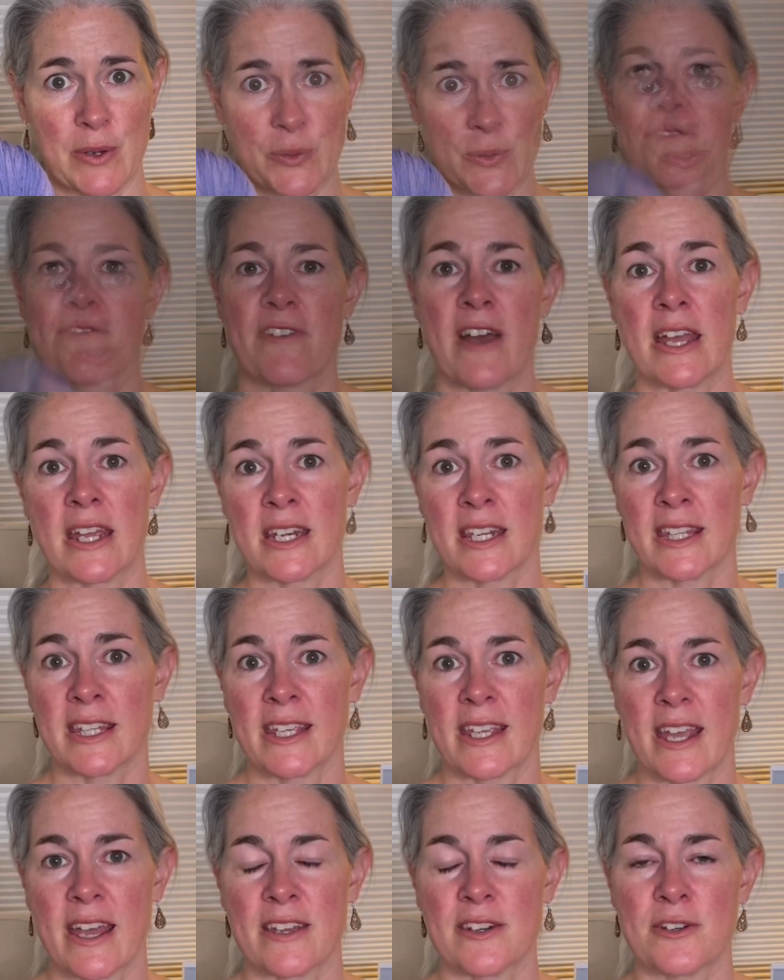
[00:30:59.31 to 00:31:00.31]
And
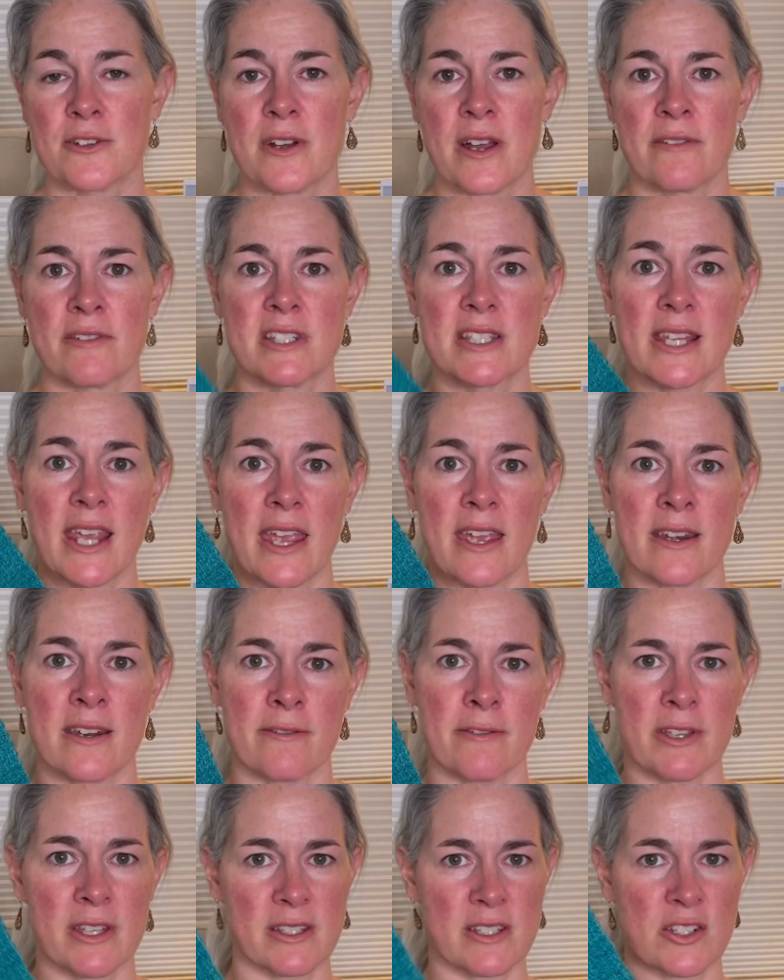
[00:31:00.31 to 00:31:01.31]
finally, I don't have a skein
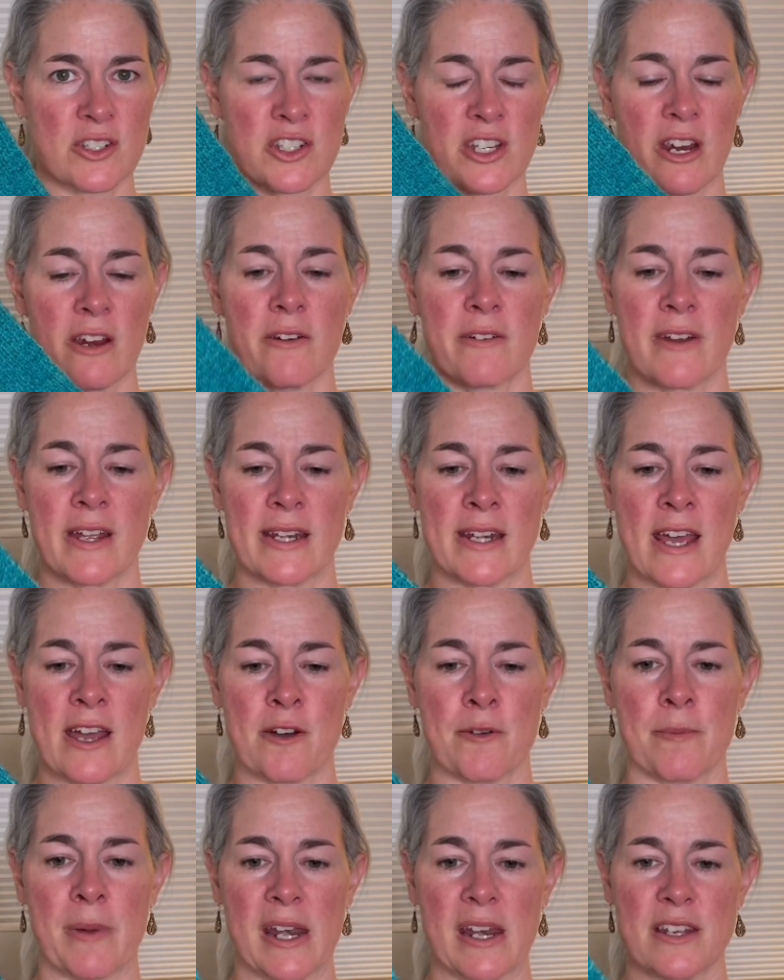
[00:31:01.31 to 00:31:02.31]
of it to share right
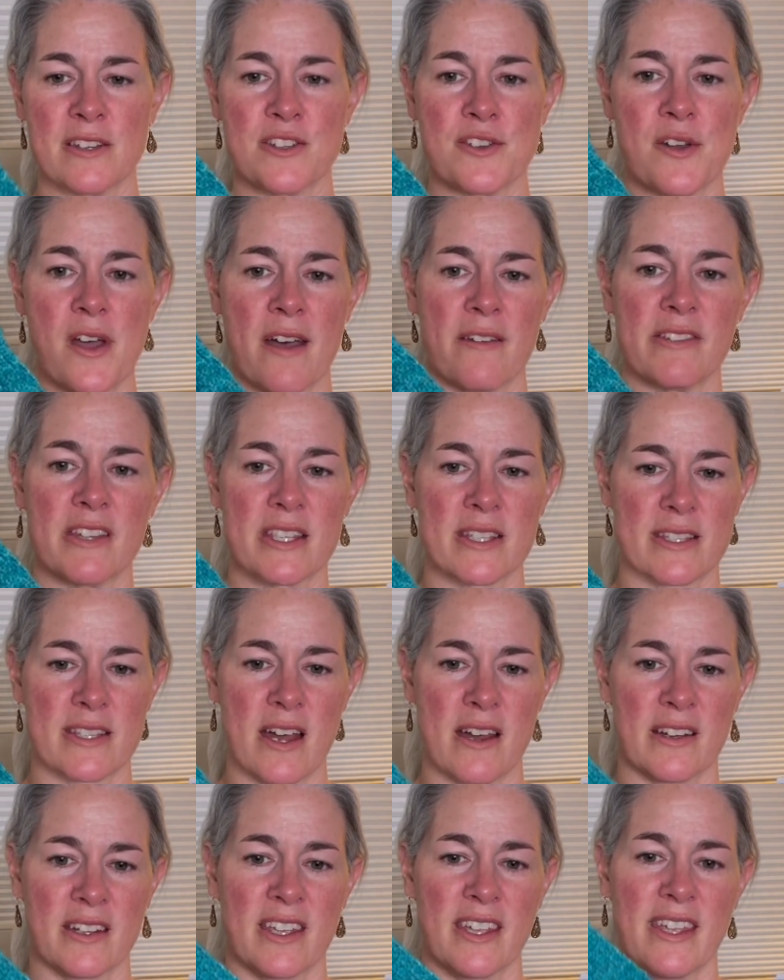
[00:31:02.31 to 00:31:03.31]
now, but I do have this
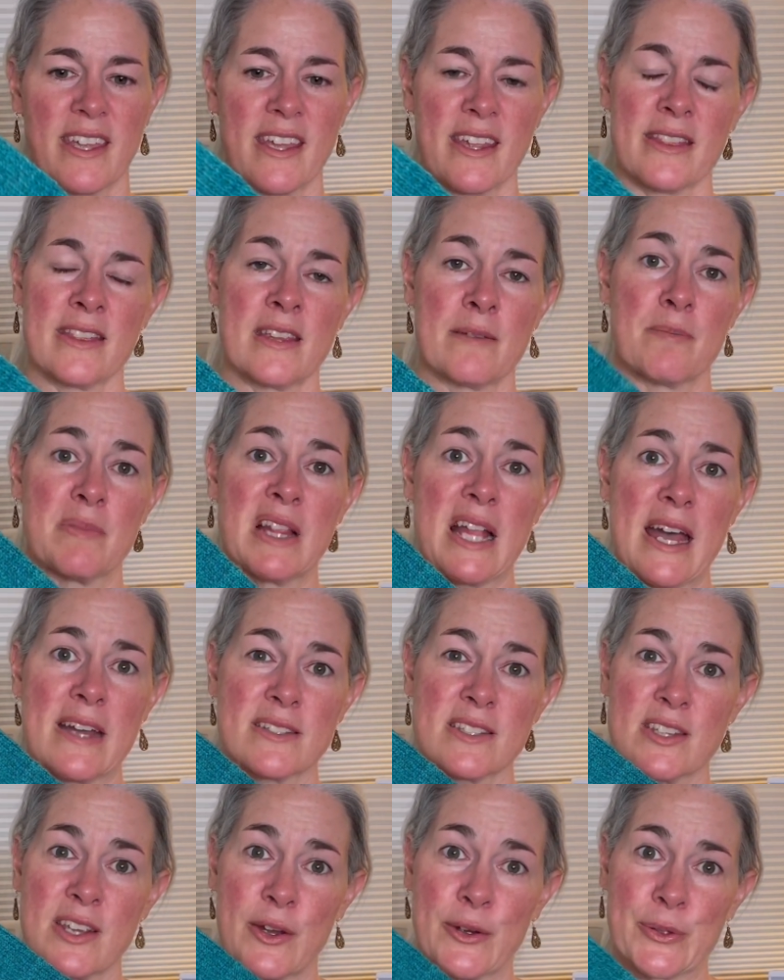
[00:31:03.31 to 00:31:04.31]
sock again. The
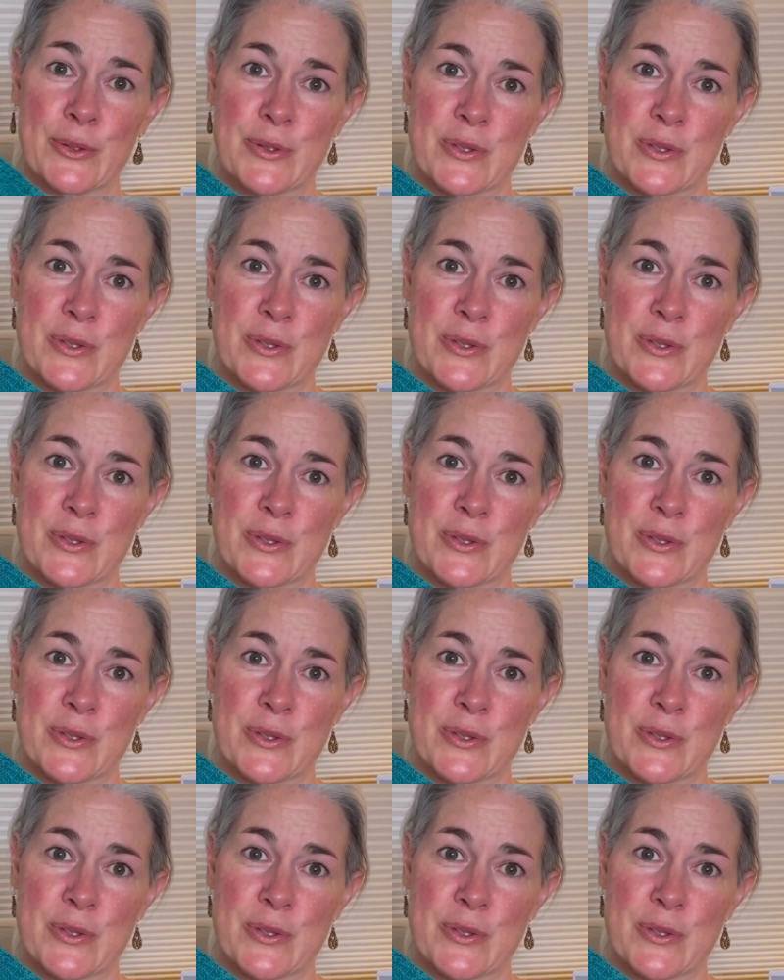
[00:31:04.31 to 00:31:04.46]
Plateau